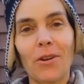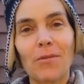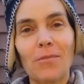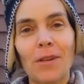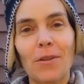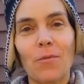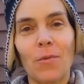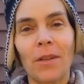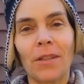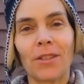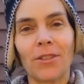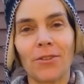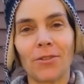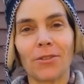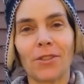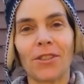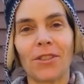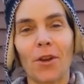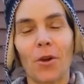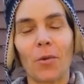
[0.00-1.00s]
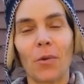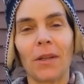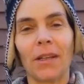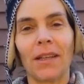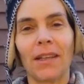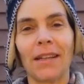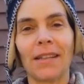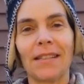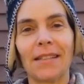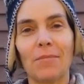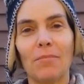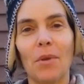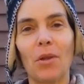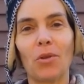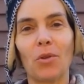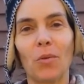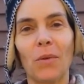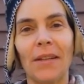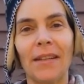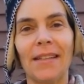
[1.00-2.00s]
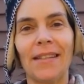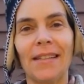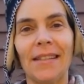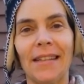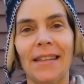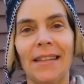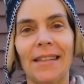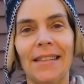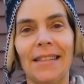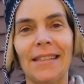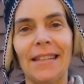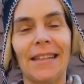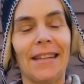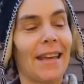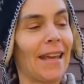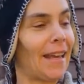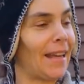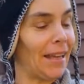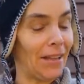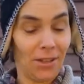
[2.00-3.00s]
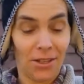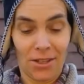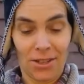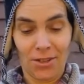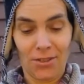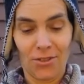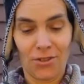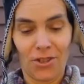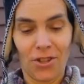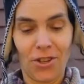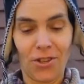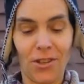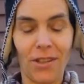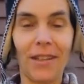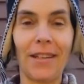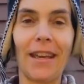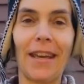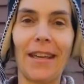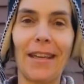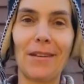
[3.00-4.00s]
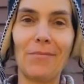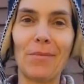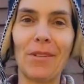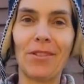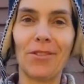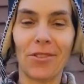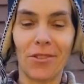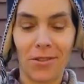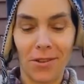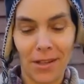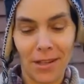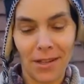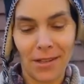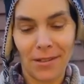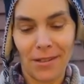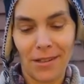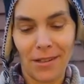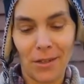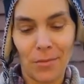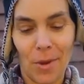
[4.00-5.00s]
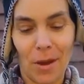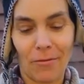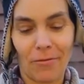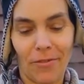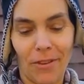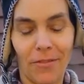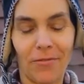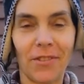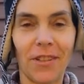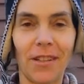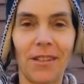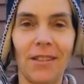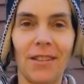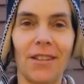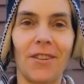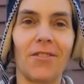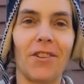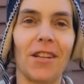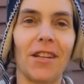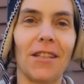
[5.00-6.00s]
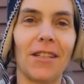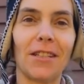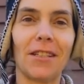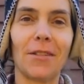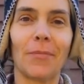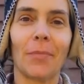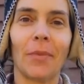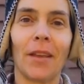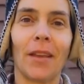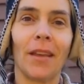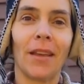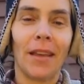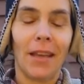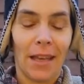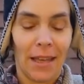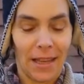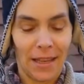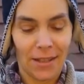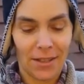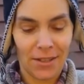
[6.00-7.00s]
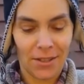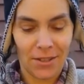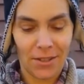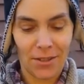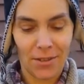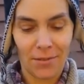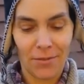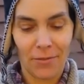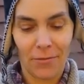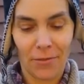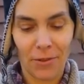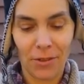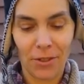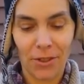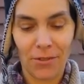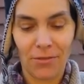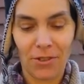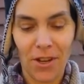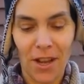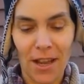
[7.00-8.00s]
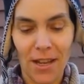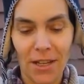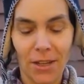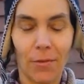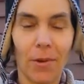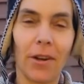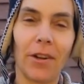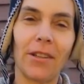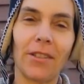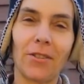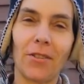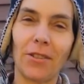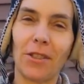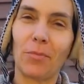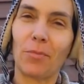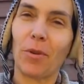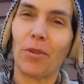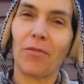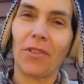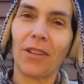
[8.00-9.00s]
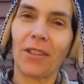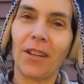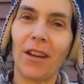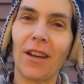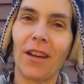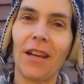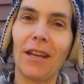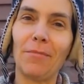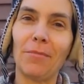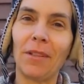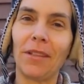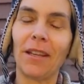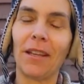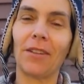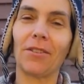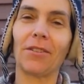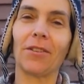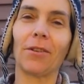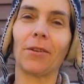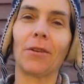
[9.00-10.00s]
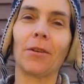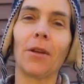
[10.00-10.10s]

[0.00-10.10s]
to be winter sowing some milkweed seeds today in this chilly day in Missouri. It's about 15 degrees. It's 1st of January, so it's perfect time to get your